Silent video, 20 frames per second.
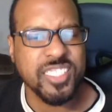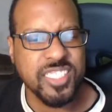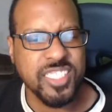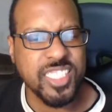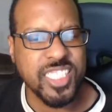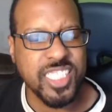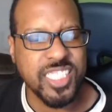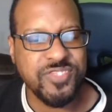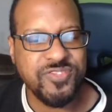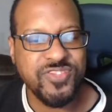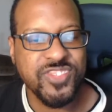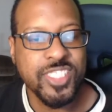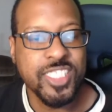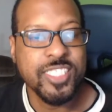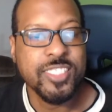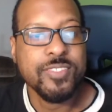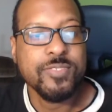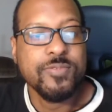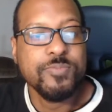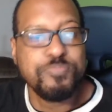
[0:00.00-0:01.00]
life
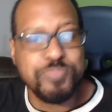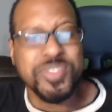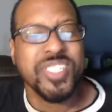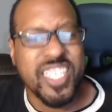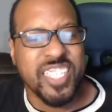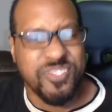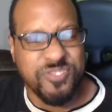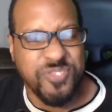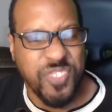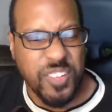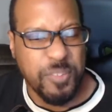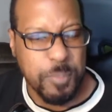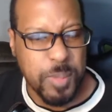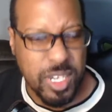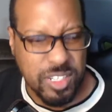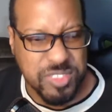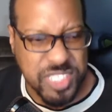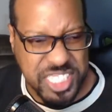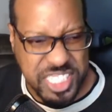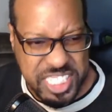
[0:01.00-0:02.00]
for
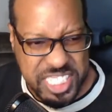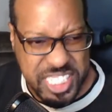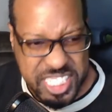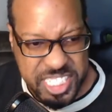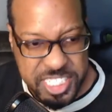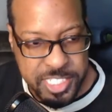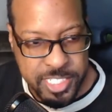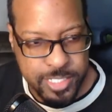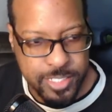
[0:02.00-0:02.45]
mercy.